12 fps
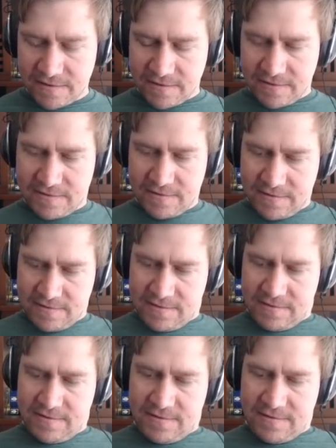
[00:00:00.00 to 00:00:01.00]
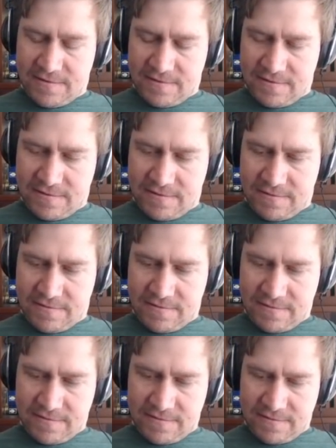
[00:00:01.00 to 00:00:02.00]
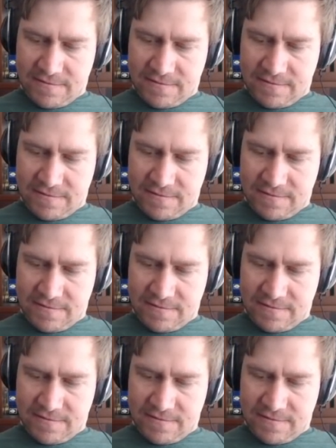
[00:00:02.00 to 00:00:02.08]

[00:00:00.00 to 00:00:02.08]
[no speech]